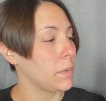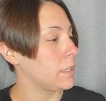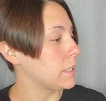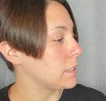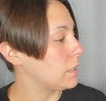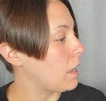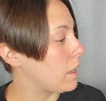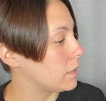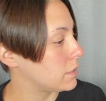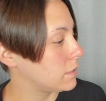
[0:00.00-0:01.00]
that's a
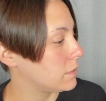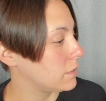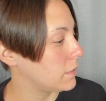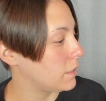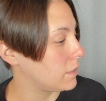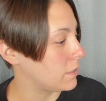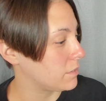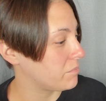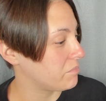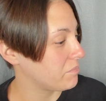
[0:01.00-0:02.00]
lot. Uh,
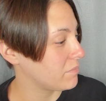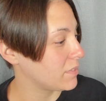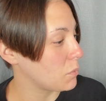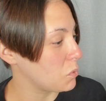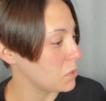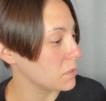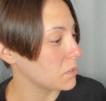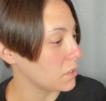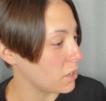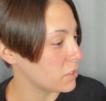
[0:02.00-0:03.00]
the world's
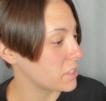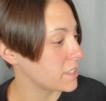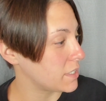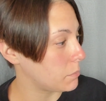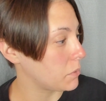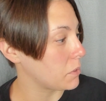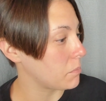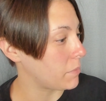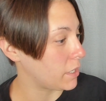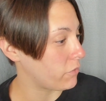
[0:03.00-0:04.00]
largest zipper
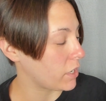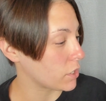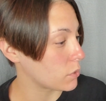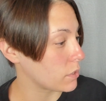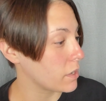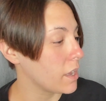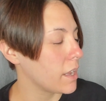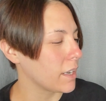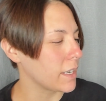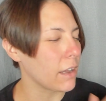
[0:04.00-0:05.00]
manufacturer.
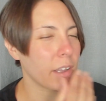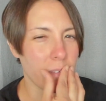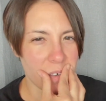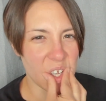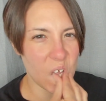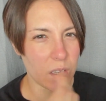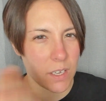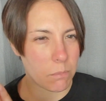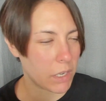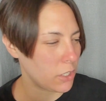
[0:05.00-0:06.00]
Now I have to go look
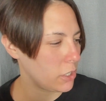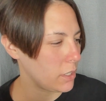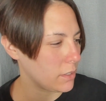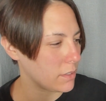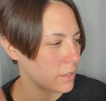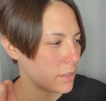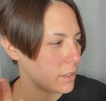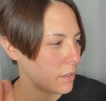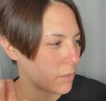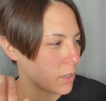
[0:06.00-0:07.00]
at my jeans and
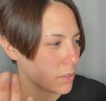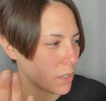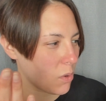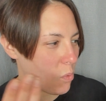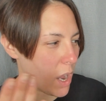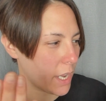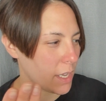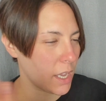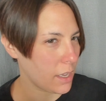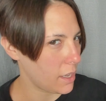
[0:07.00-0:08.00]
see if there's a
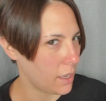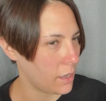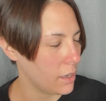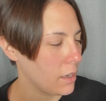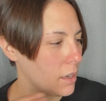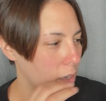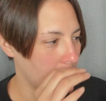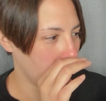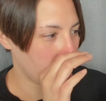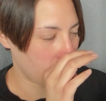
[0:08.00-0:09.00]
YKK
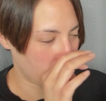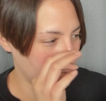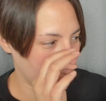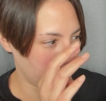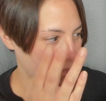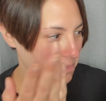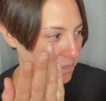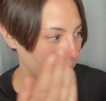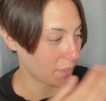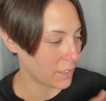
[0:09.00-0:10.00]
on them
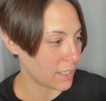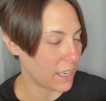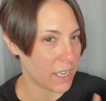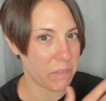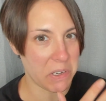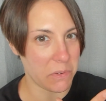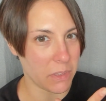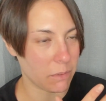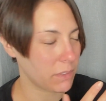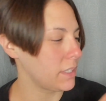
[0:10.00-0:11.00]
because I didn't even know
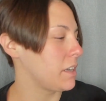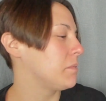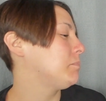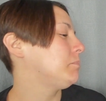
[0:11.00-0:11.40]
that was there.